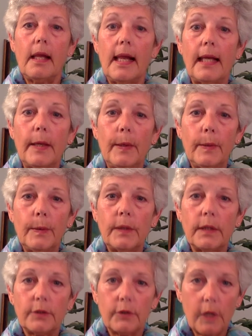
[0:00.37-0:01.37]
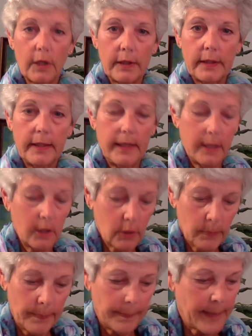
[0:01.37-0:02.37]
Hello, Dr. Darty
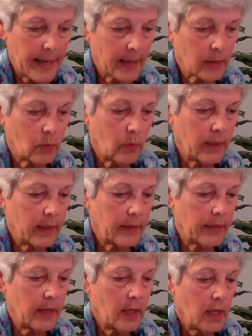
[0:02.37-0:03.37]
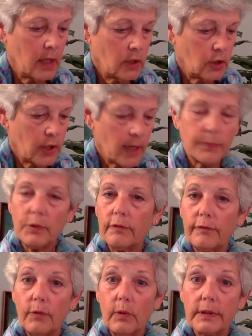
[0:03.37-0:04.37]
here, back with Chapter
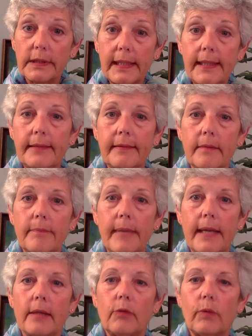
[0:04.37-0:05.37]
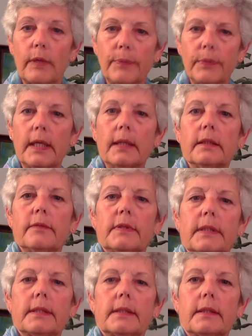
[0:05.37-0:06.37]
14, the Male Reproductive
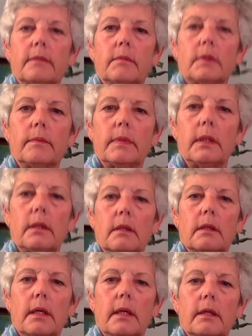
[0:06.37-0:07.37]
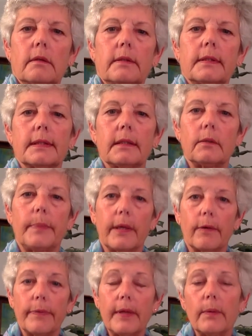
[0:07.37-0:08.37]
System. Let me angle this a little
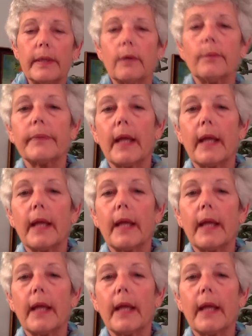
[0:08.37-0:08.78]
better. There we go.